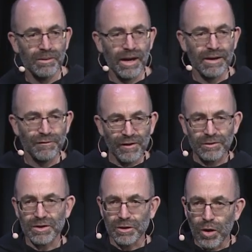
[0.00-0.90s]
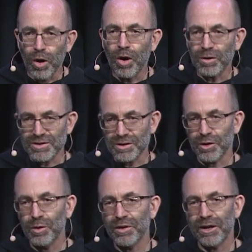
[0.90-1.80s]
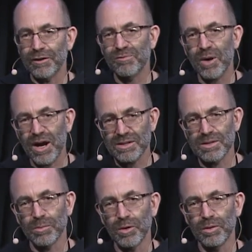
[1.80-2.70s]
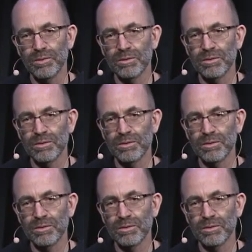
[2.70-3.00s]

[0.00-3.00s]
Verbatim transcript: I had felt a call to go there if possible.